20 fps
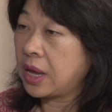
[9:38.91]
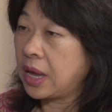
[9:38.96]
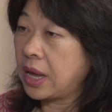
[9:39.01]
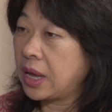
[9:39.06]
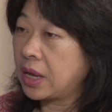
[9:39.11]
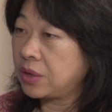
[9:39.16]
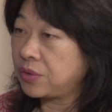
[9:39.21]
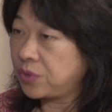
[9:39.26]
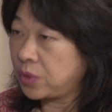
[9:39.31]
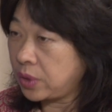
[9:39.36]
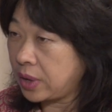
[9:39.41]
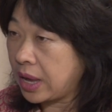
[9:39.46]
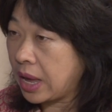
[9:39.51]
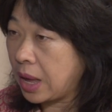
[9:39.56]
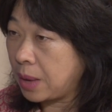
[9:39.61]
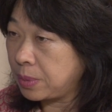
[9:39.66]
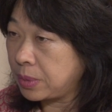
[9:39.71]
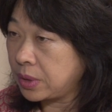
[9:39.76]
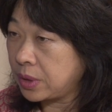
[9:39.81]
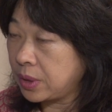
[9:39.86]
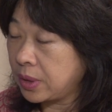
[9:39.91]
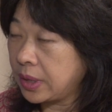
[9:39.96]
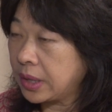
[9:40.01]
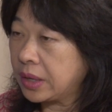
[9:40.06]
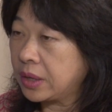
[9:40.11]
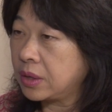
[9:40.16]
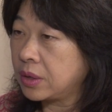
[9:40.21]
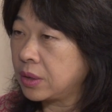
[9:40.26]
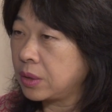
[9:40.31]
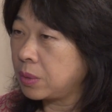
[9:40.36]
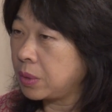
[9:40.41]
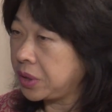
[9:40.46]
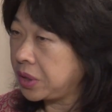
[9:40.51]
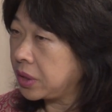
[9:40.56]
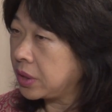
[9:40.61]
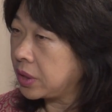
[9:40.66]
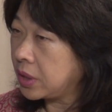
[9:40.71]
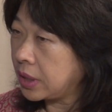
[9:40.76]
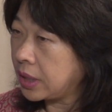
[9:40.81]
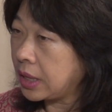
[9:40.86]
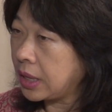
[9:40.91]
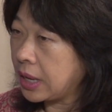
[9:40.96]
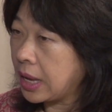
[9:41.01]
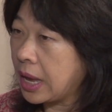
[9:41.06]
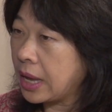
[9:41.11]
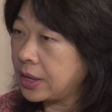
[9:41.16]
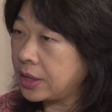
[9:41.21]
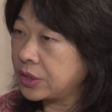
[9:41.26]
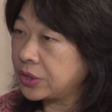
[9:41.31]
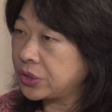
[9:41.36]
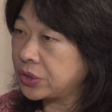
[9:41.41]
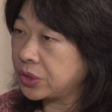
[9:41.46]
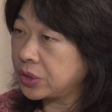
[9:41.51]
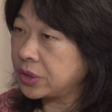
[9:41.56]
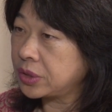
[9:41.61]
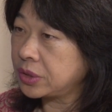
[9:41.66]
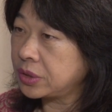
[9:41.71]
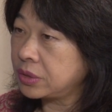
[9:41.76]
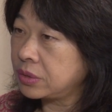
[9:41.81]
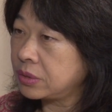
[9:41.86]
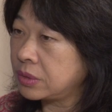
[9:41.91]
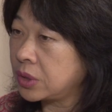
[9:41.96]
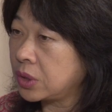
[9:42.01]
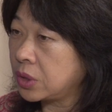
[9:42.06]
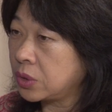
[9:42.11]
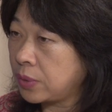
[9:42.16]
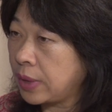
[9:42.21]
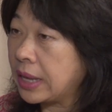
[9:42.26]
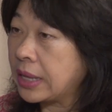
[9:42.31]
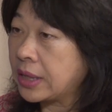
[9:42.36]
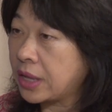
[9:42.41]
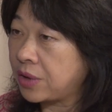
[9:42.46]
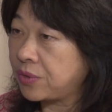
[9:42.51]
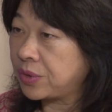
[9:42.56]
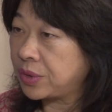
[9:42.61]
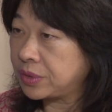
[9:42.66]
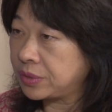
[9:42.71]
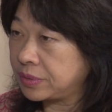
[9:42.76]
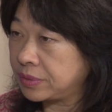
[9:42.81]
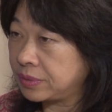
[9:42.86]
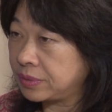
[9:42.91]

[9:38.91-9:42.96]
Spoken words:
and vocabulary, were you looking at a certain grade level?